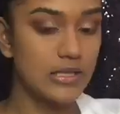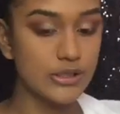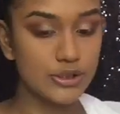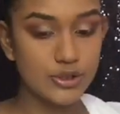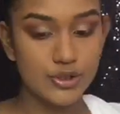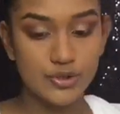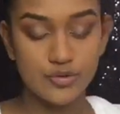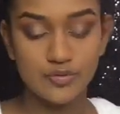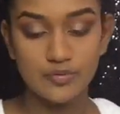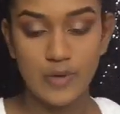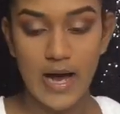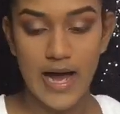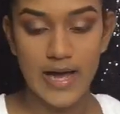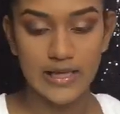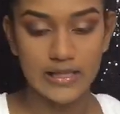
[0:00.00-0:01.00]
And to
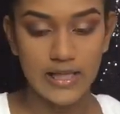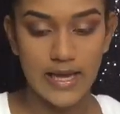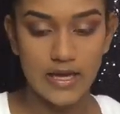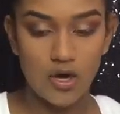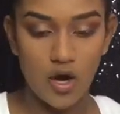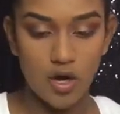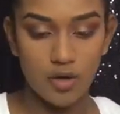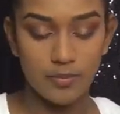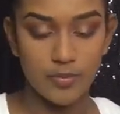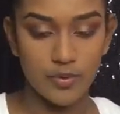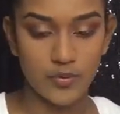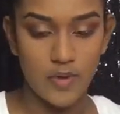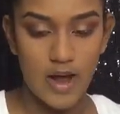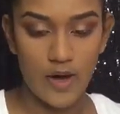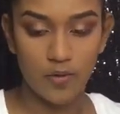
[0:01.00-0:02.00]
highlight our
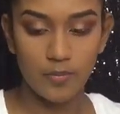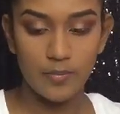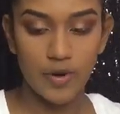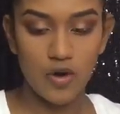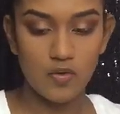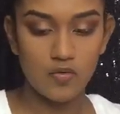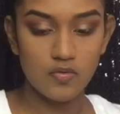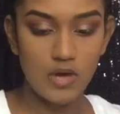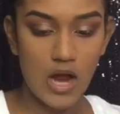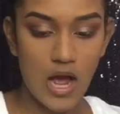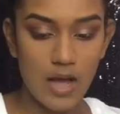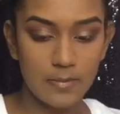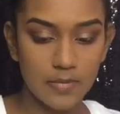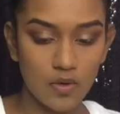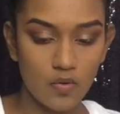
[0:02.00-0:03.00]
brow bone,
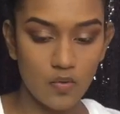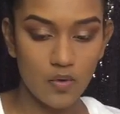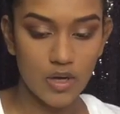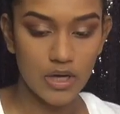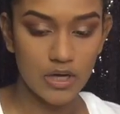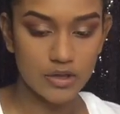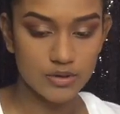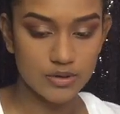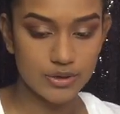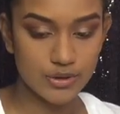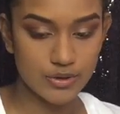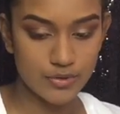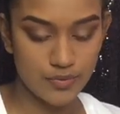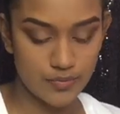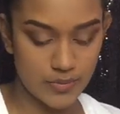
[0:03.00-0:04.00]
I'm going
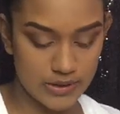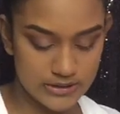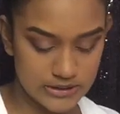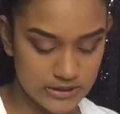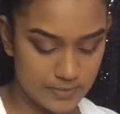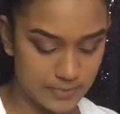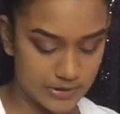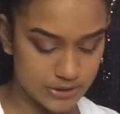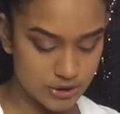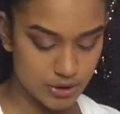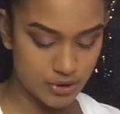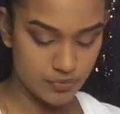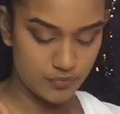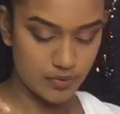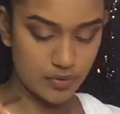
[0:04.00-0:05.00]
to dip
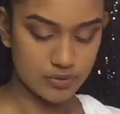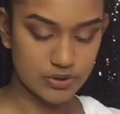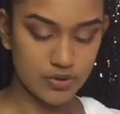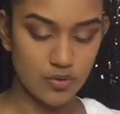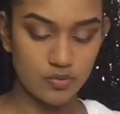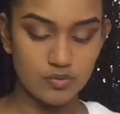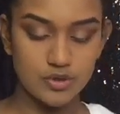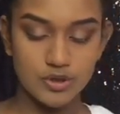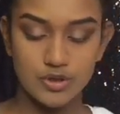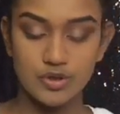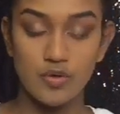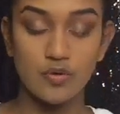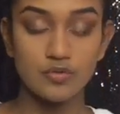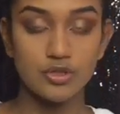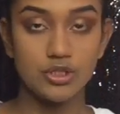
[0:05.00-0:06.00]
into the rose
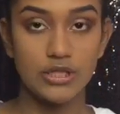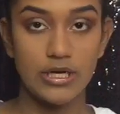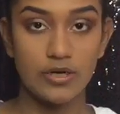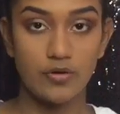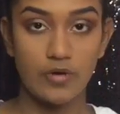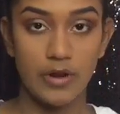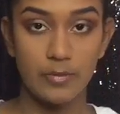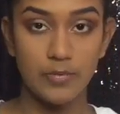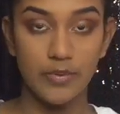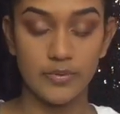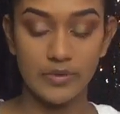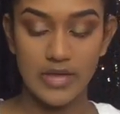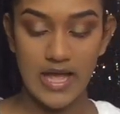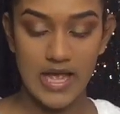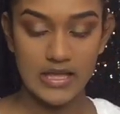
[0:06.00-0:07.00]
gold shade Creme
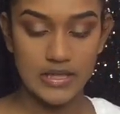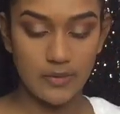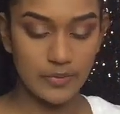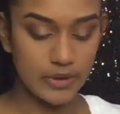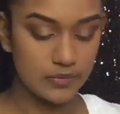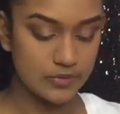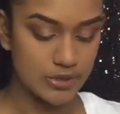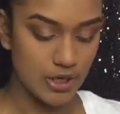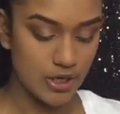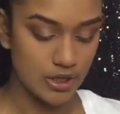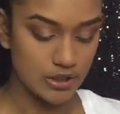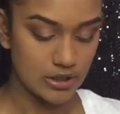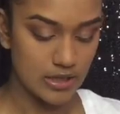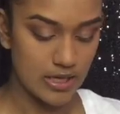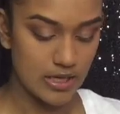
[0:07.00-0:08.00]
Brulee that we used on
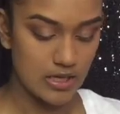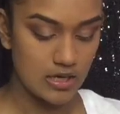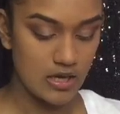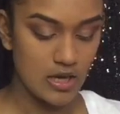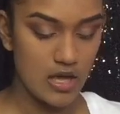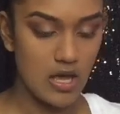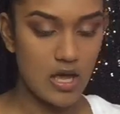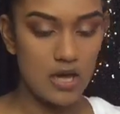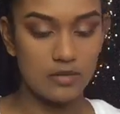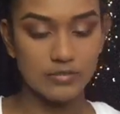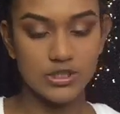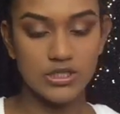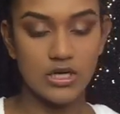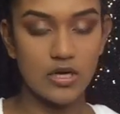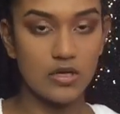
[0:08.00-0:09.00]
our lid. And
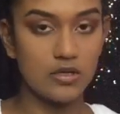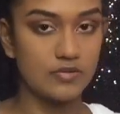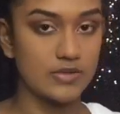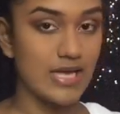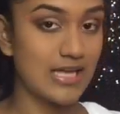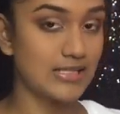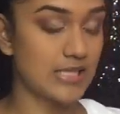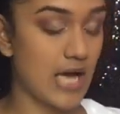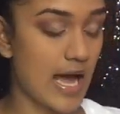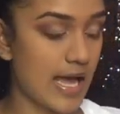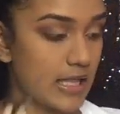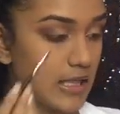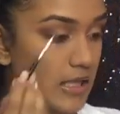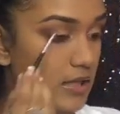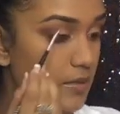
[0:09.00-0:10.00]
I'm just going to use that to
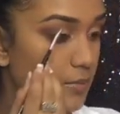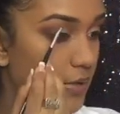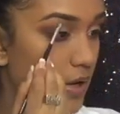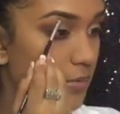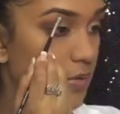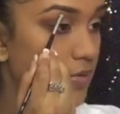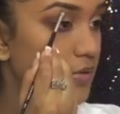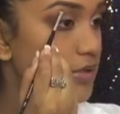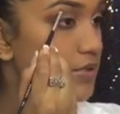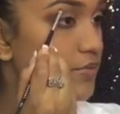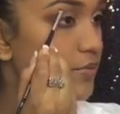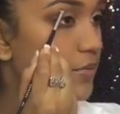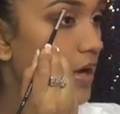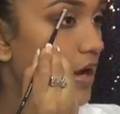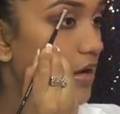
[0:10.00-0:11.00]
highlight the brow bone as
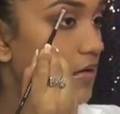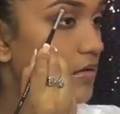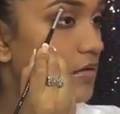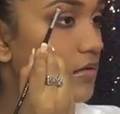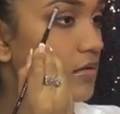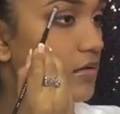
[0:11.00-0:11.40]
well.